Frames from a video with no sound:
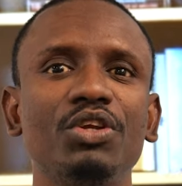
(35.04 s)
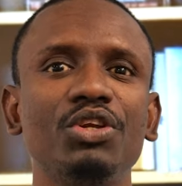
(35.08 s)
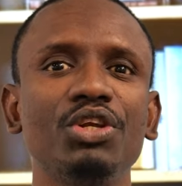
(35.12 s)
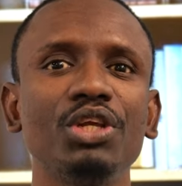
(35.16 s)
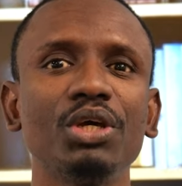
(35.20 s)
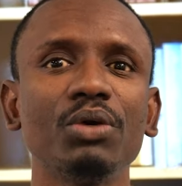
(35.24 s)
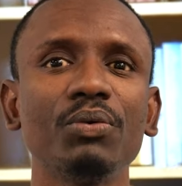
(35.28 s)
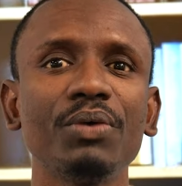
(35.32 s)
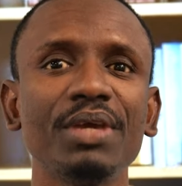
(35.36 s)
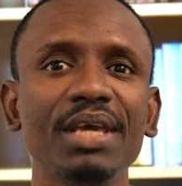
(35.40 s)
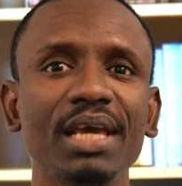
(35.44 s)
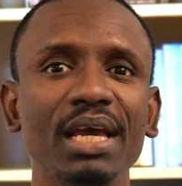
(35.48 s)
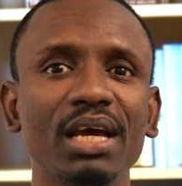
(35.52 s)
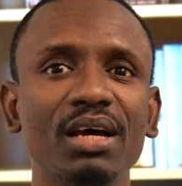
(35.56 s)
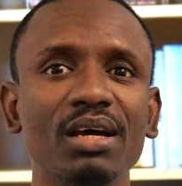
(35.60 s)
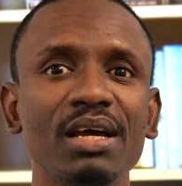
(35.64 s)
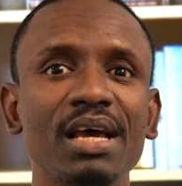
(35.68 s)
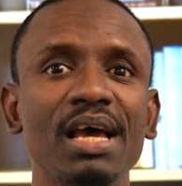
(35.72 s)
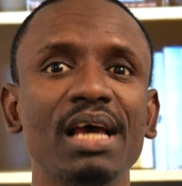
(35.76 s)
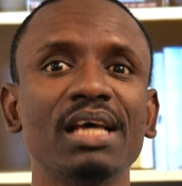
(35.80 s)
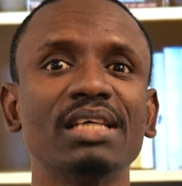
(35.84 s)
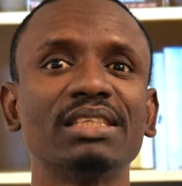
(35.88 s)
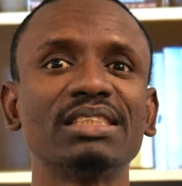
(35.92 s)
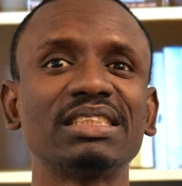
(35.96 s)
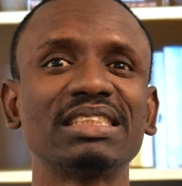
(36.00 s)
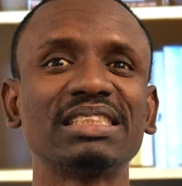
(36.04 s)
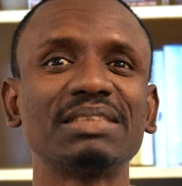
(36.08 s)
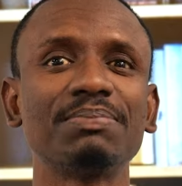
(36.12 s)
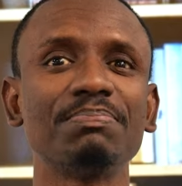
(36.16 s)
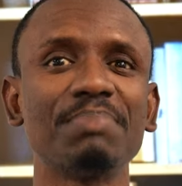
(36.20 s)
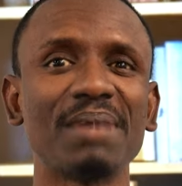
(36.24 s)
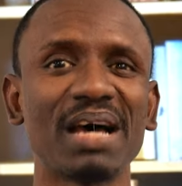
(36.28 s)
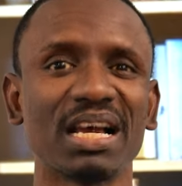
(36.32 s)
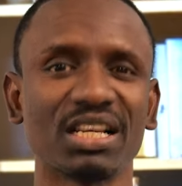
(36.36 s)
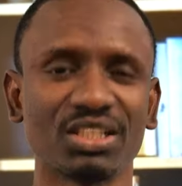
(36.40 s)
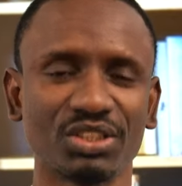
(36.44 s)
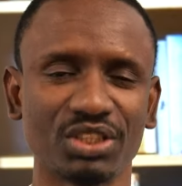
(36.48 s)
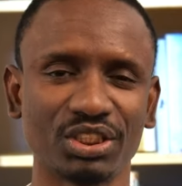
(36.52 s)
you're new here,
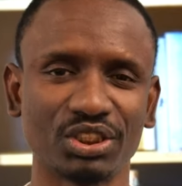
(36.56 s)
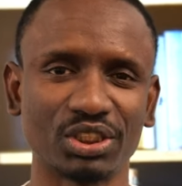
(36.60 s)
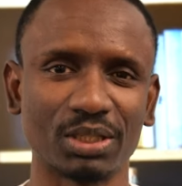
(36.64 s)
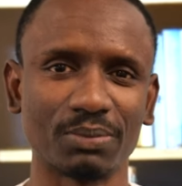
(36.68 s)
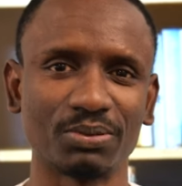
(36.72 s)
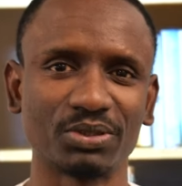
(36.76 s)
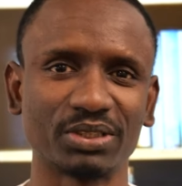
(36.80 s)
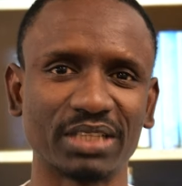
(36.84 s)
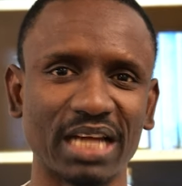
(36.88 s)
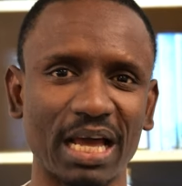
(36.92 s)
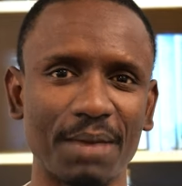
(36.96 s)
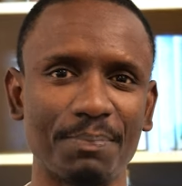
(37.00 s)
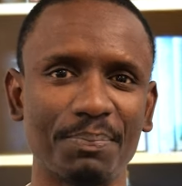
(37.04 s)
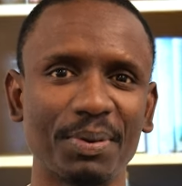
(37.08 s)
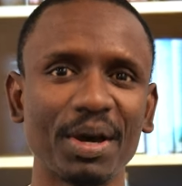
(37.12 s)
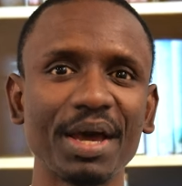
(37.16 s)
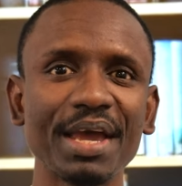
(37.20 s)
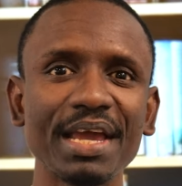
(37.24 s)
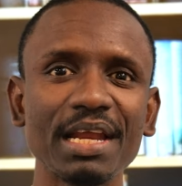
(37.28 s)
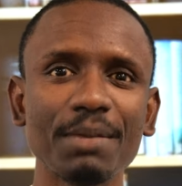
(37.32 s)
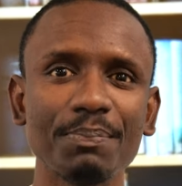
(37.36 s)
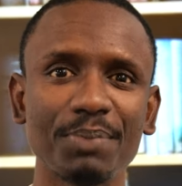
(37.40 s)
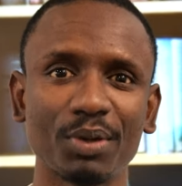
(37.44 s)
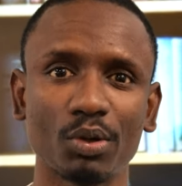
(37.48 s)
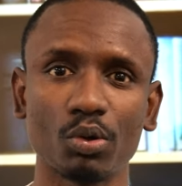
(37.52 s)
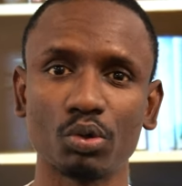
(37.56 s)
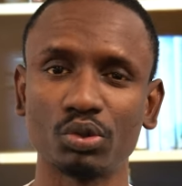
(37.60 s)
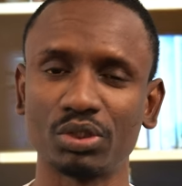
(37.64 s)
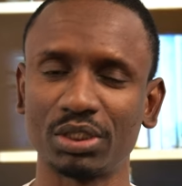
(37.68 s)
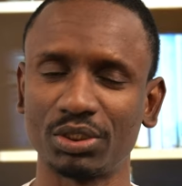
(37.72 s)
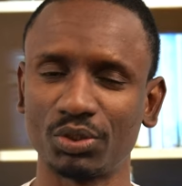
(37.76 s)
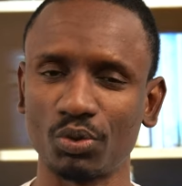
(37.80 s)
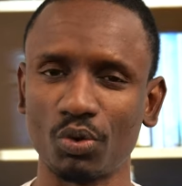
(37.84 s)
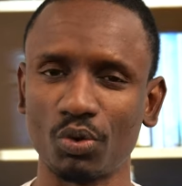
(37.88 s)
smash the subscribe button because I